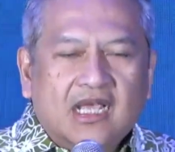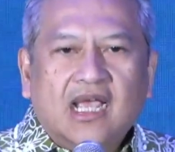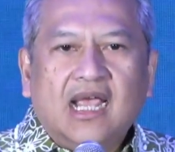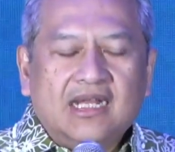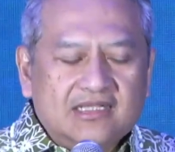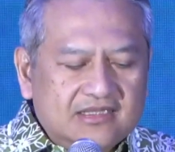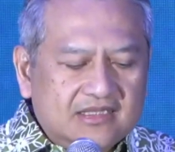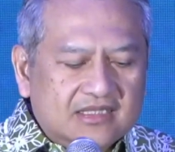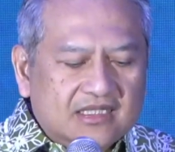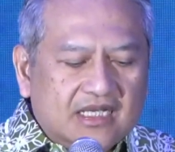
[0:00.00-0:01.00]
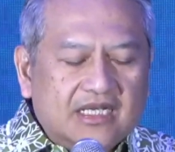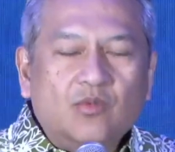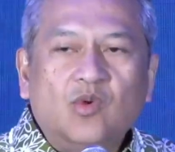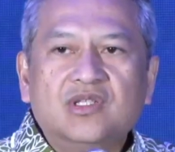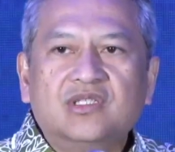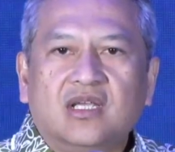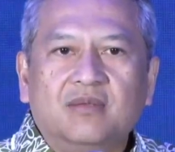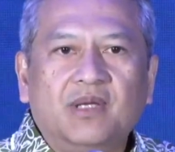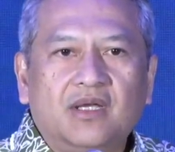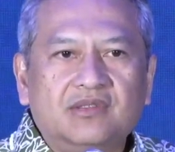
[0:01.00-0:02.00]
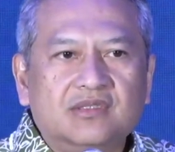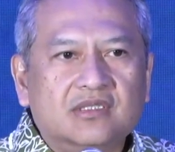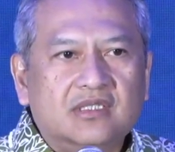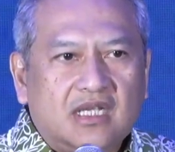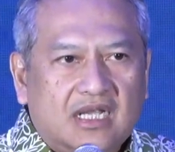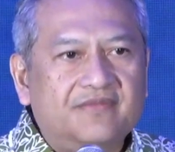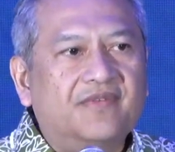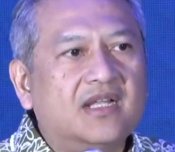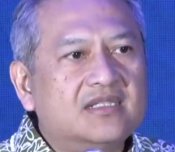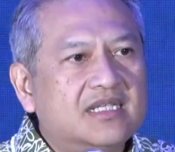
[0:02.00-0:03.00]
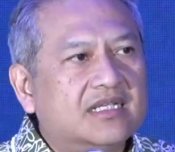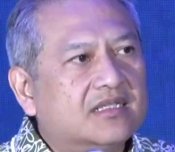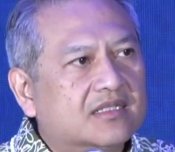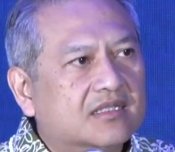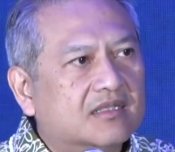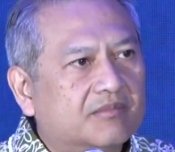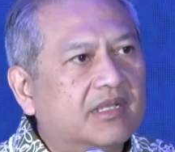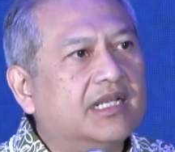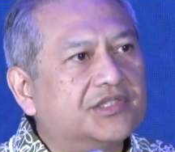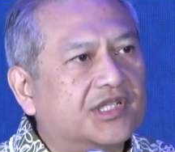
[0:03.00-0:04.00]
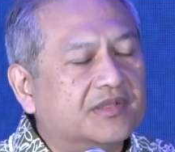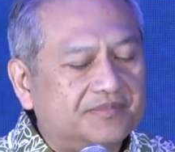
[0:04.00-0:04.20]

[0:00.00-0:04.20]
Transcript: and it was about advancing Malaysia.